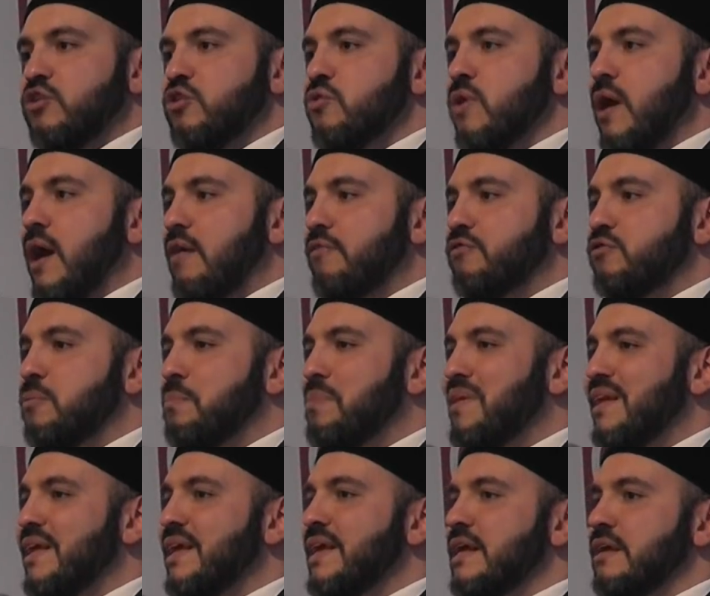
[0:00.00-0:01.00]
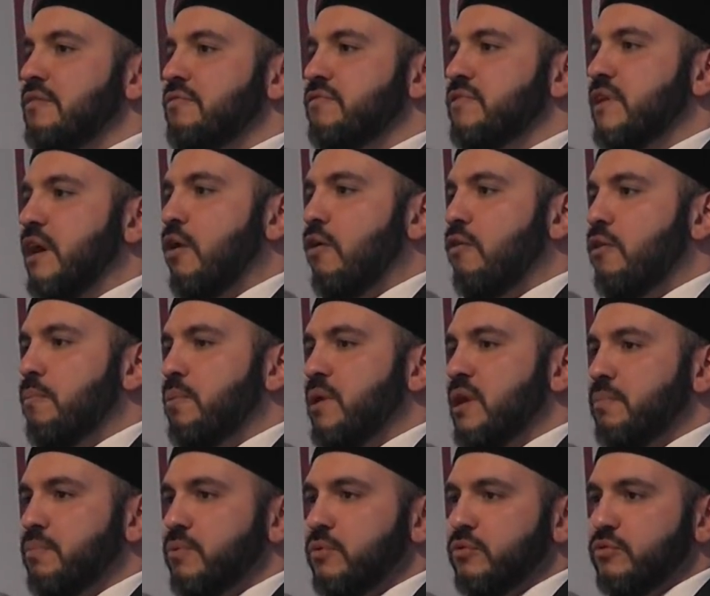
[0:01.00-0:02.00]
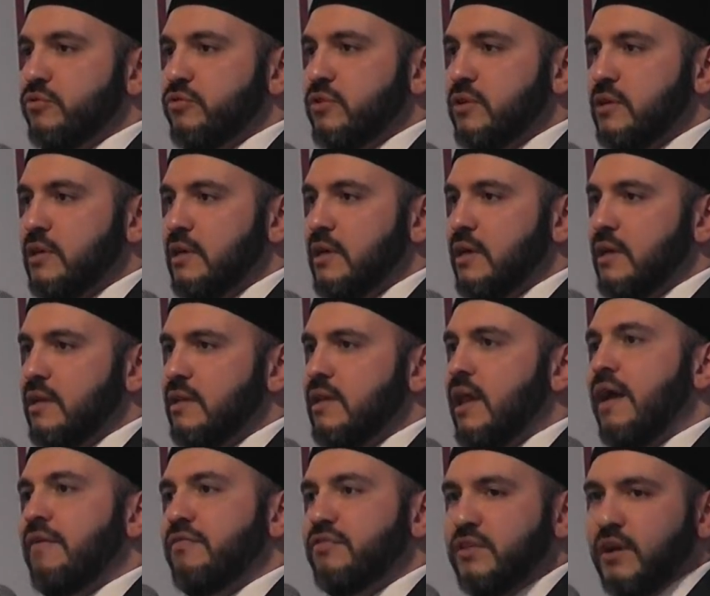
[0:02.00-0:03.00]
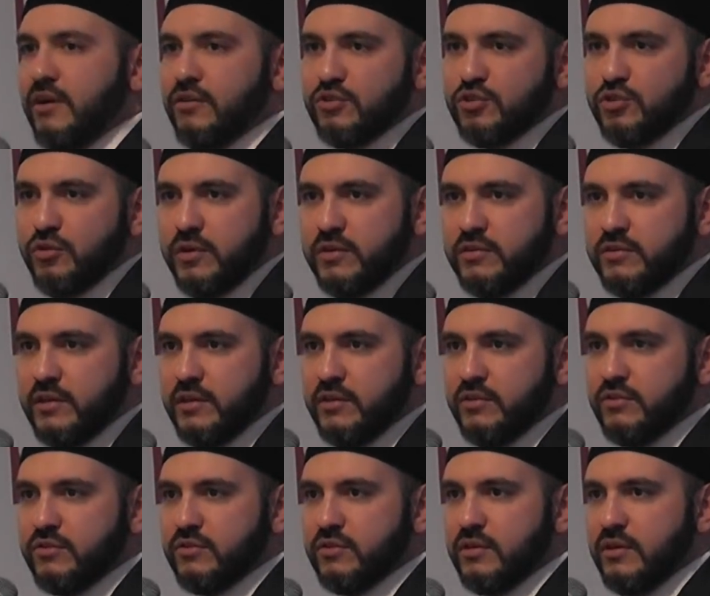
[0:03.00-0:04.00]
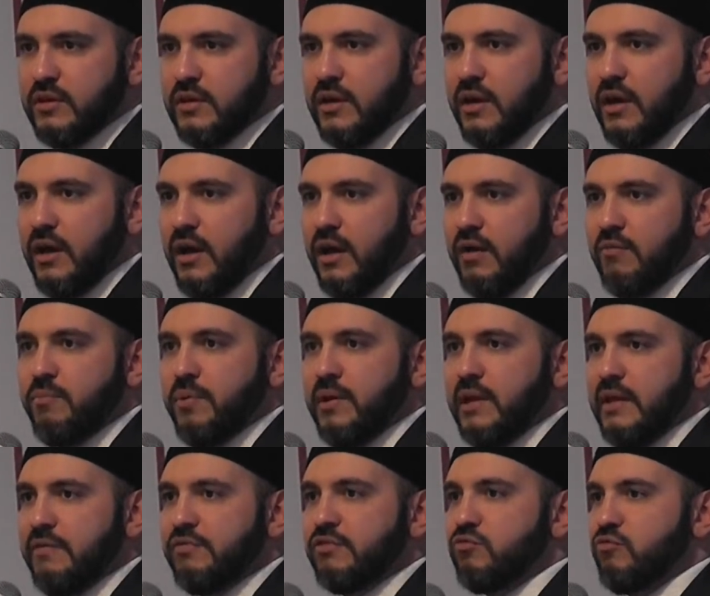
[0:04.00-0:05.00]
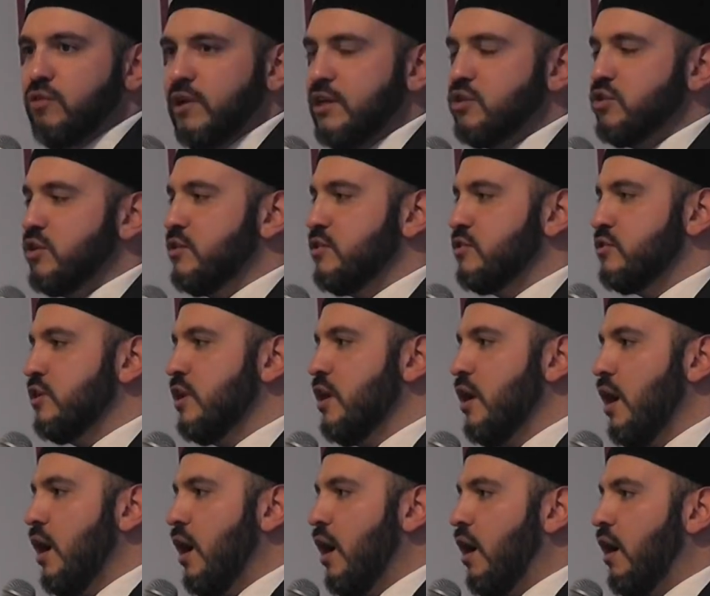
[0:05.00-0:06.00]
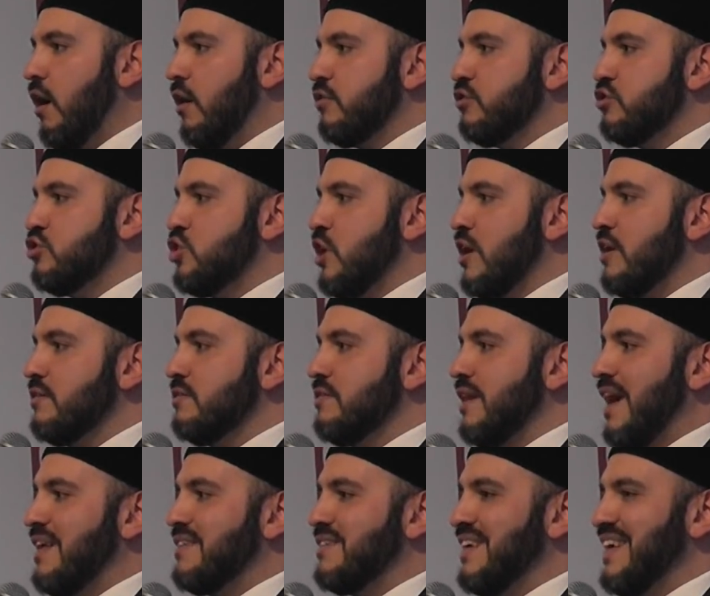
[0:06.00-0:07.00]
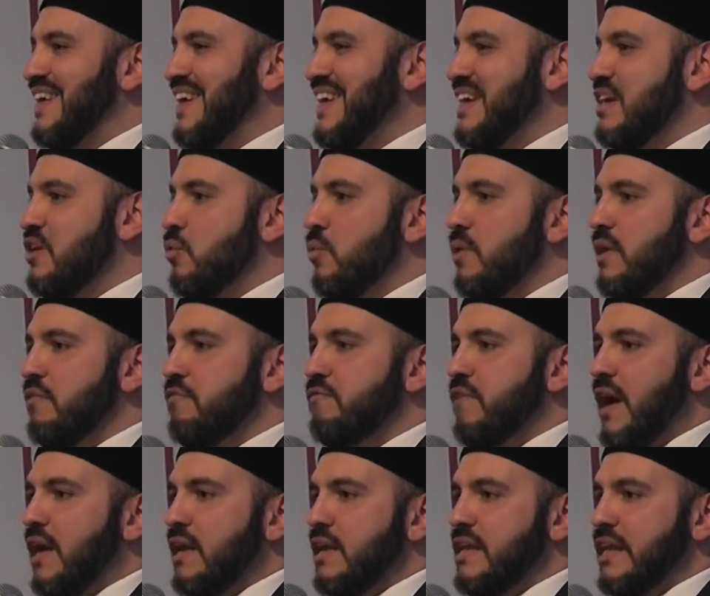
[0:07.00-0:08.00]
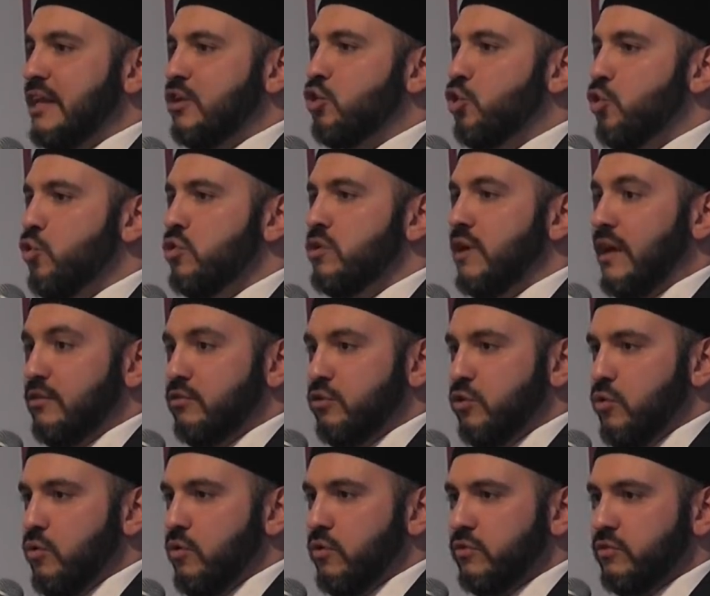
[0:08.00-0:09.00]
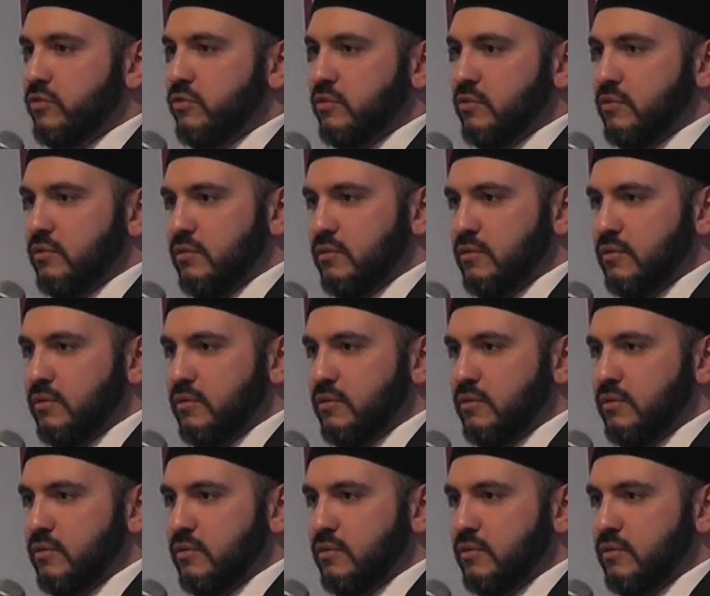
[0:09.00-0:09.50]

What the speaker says: you have to believe that other people's lifestyle choices, beliefs and religions are just as equally valid and good as yours,